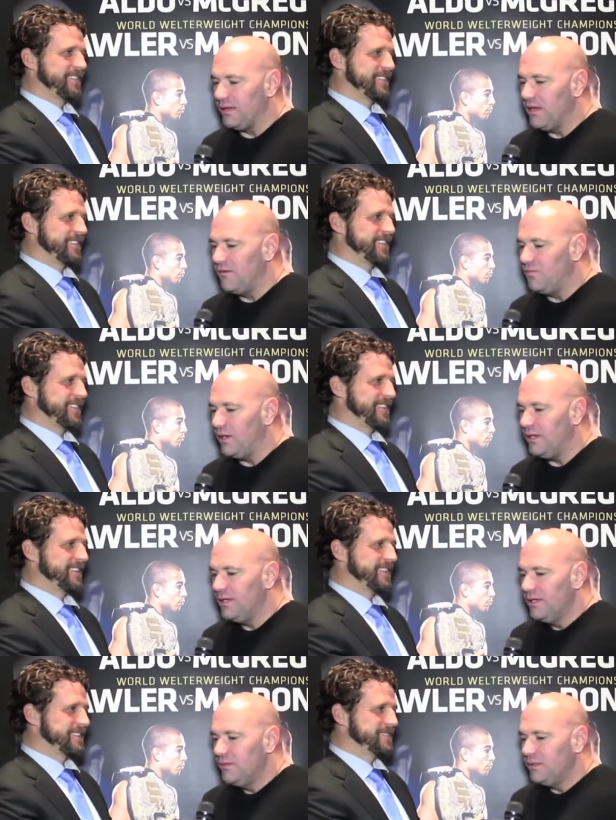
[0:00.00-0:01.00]
Speaker 1: I love when
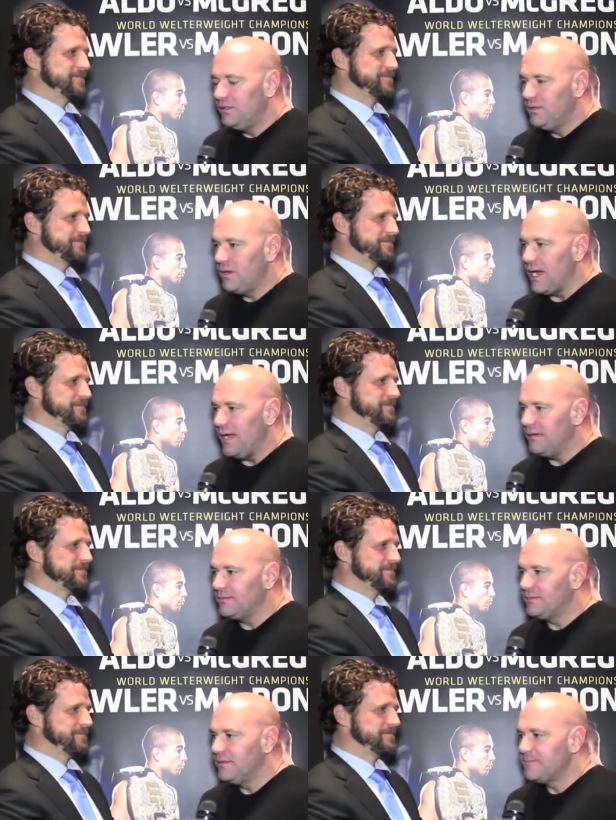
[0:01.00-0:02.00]
when two
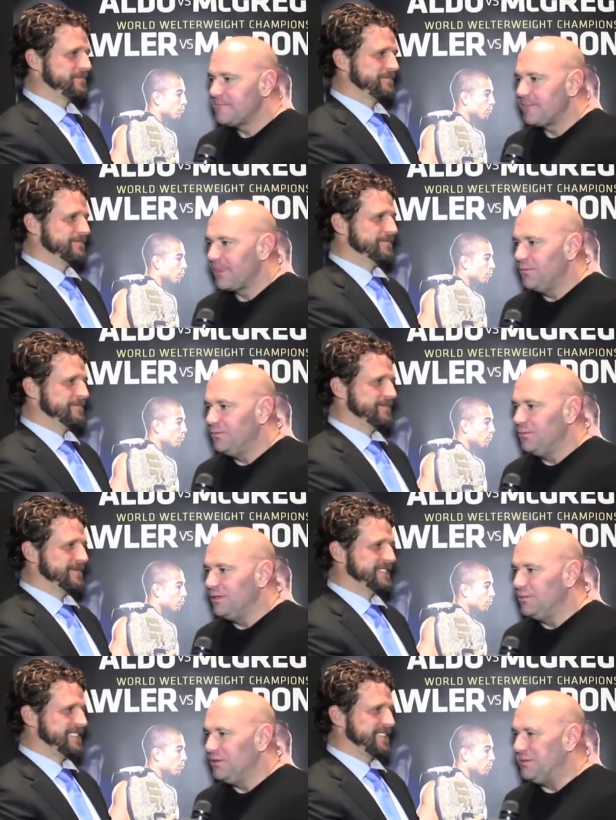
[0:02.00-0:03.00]
guys
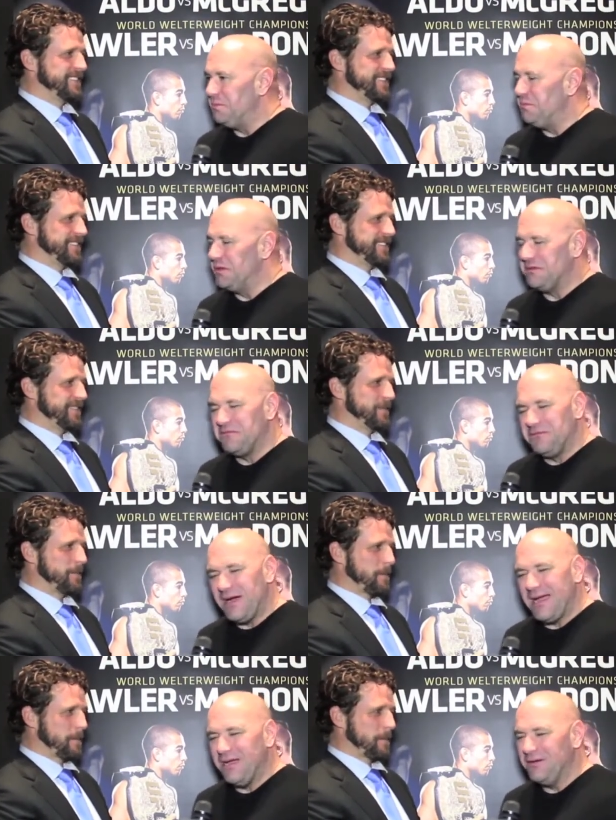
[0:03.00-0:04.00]
with, with, with the
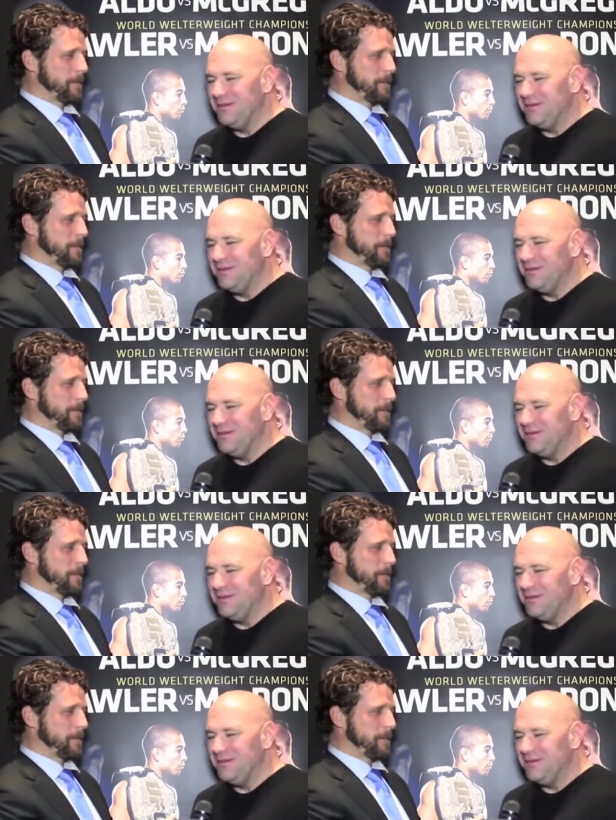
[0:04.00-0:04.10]
fire